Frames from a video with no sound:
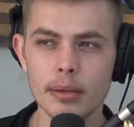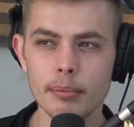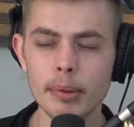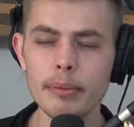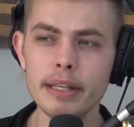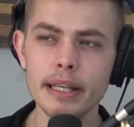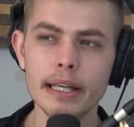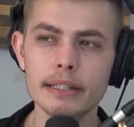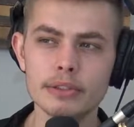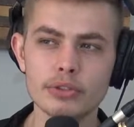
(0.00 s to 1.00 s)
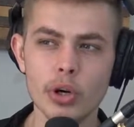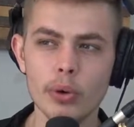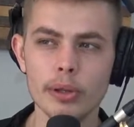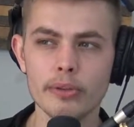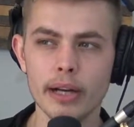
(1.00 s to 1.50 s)
maybe he is
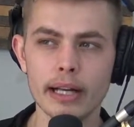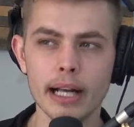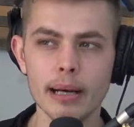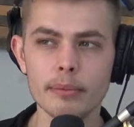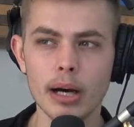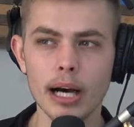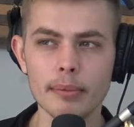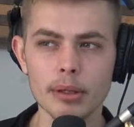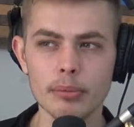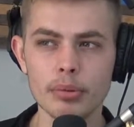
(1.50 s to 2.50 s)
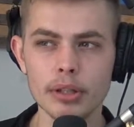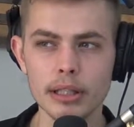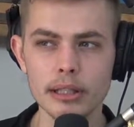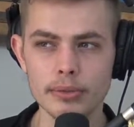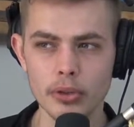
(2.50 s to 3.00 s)
totally right, and I'm, I'm
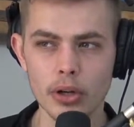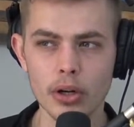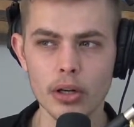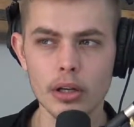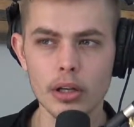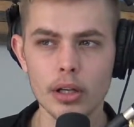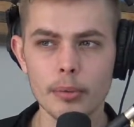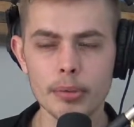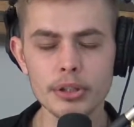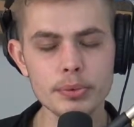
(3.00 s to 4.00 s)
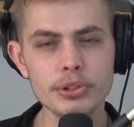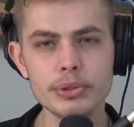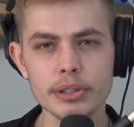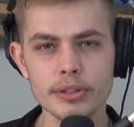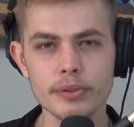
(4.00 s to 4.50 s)
completely wrong. But you would
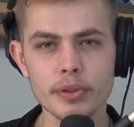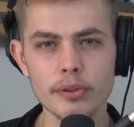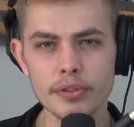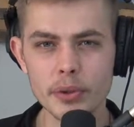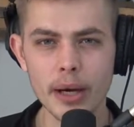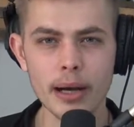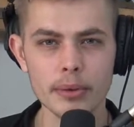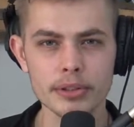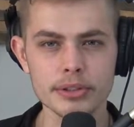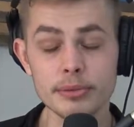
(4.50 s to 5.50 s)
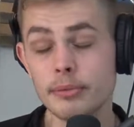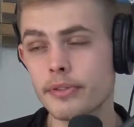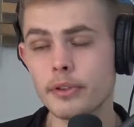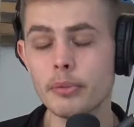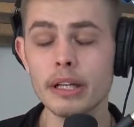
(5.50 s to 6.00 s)
do this for a few hours, even a
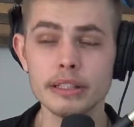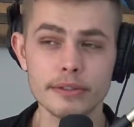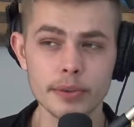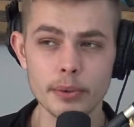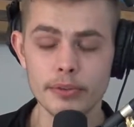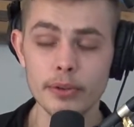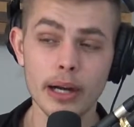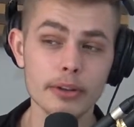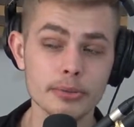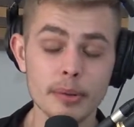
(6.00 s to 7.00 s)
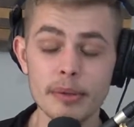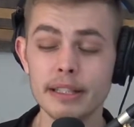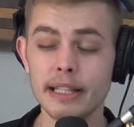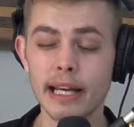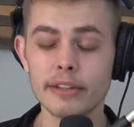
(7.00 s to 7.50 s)
few minutes, few, few hours, maybe a
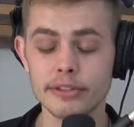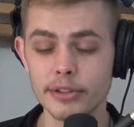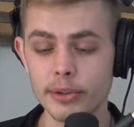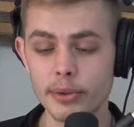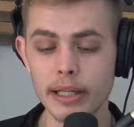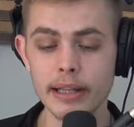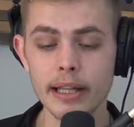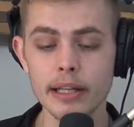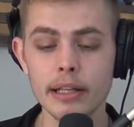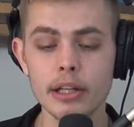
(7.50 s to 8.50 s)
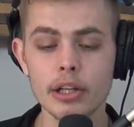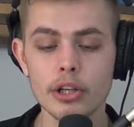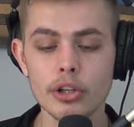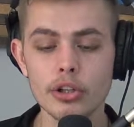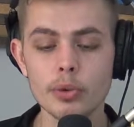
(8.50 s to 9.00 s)
day or two, and then
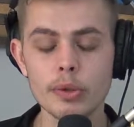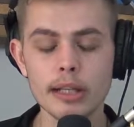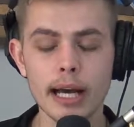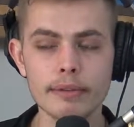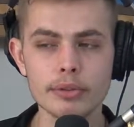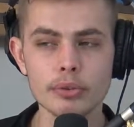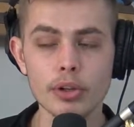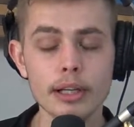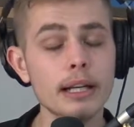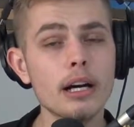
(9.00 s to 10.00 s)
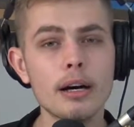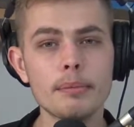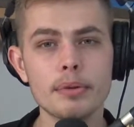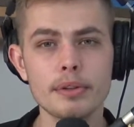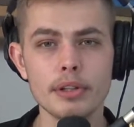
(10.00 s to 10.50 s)
you would have to look it
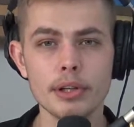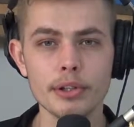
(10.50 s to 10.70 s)
up. You know,